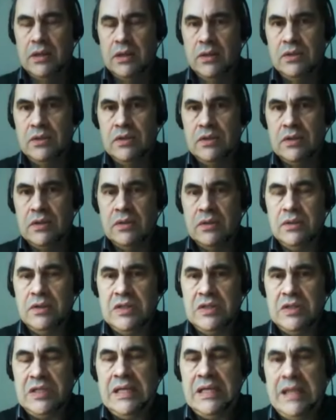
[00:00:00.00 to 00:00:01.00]
good
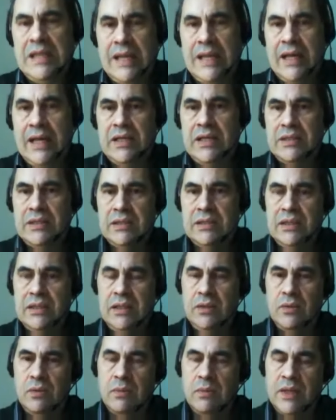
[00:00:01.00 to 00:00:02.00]
sea legs
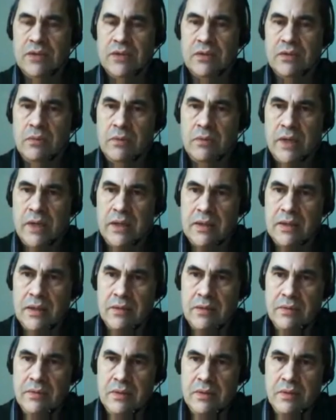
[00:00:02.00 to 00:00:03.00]
in all by its own right,
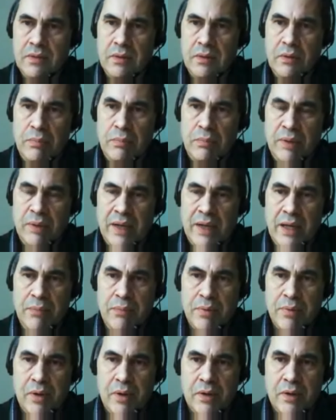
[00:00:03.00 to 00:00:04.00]
kind of the, the, the play
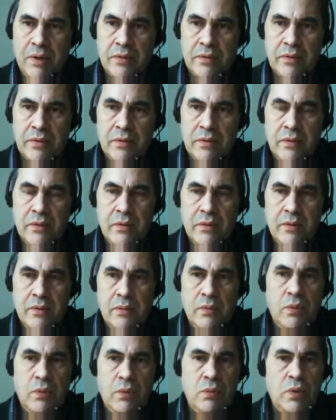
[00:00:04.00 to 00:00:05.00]
part.
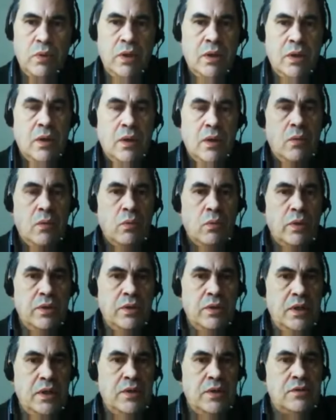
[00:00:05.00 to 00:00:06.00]
I mean, we, we, we
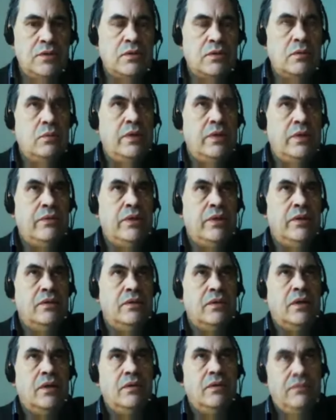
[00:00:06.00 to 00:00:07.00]
need to sort of weave in
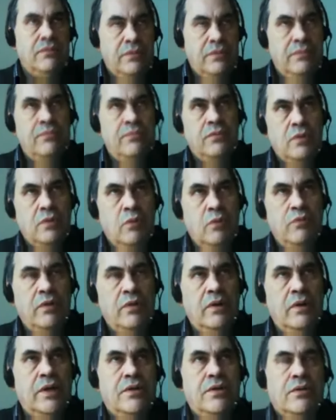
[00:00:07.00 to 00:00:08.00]
kind of hopefully
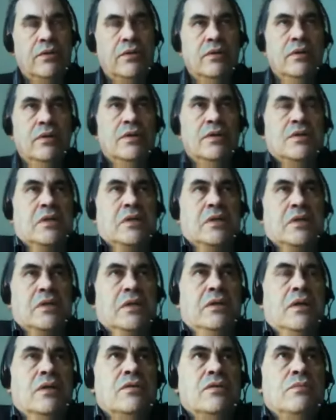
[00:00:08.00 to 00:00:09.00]
later on in this end,
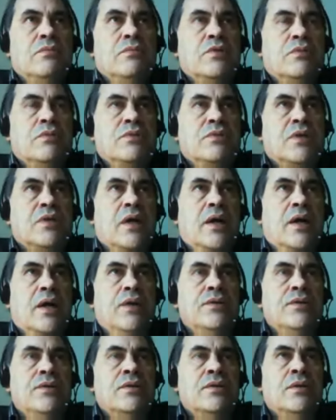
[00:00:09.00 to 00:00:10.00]
kind of some, some
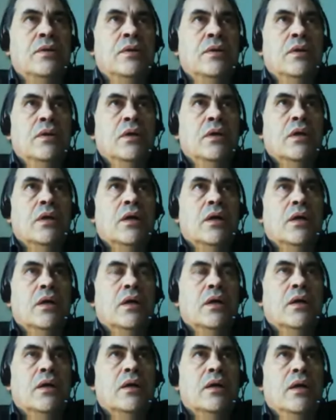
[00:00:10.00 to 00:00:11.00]
science,
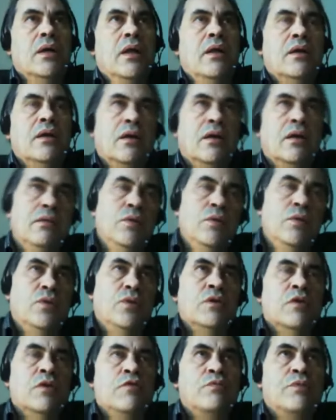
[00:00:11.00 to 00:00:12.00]
uh, another kind of mutant
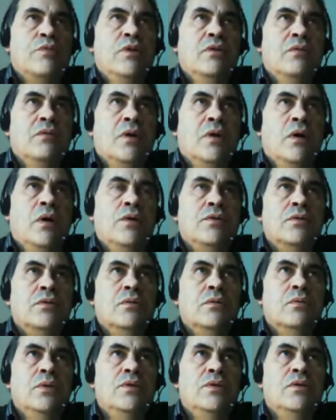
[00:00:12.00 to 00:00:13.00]
offspring of art,
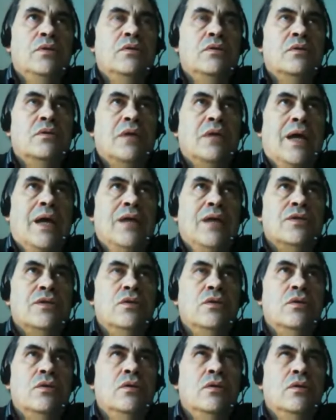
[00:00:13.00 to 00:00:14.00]
which is has
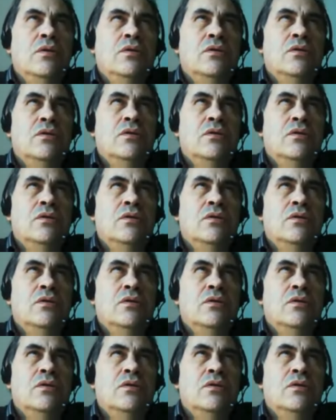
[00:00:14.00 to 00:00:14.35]
the good